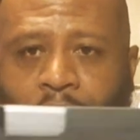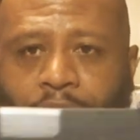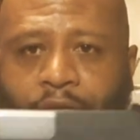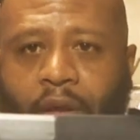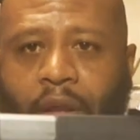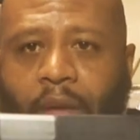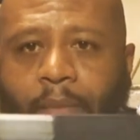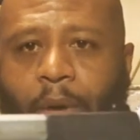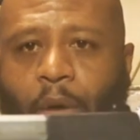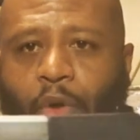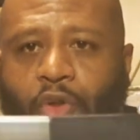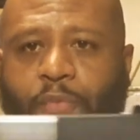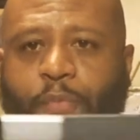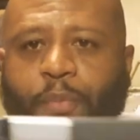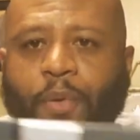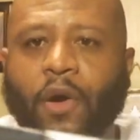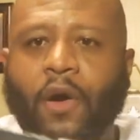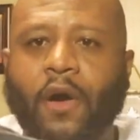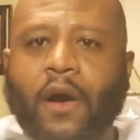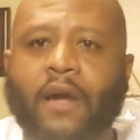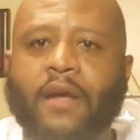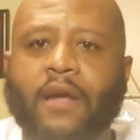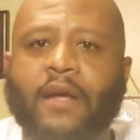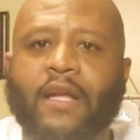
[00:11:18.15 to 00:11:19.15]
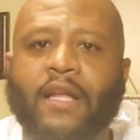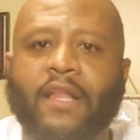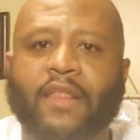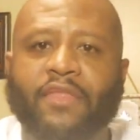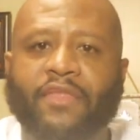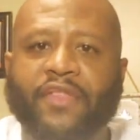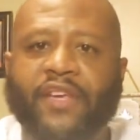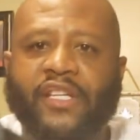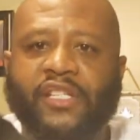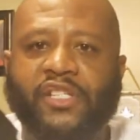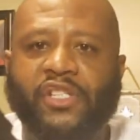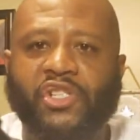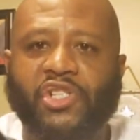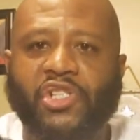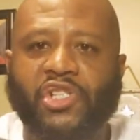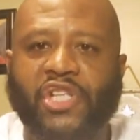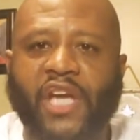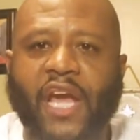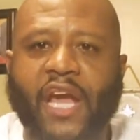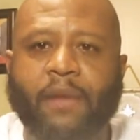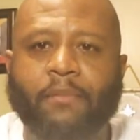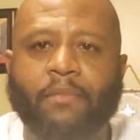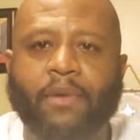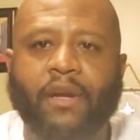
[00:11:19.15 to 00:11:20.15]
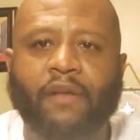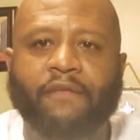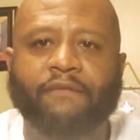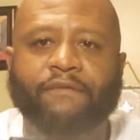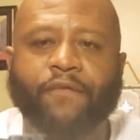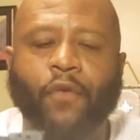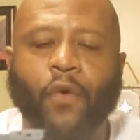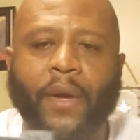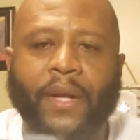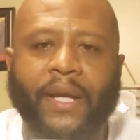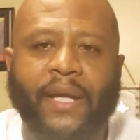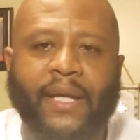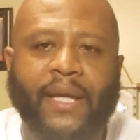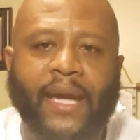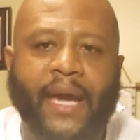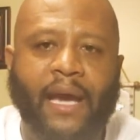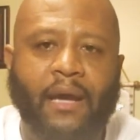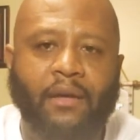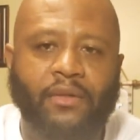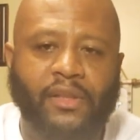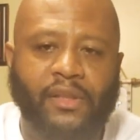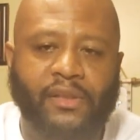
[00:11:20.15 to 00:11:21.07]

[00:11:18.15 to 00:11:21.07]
for the most part, this is chambered in 40 cal,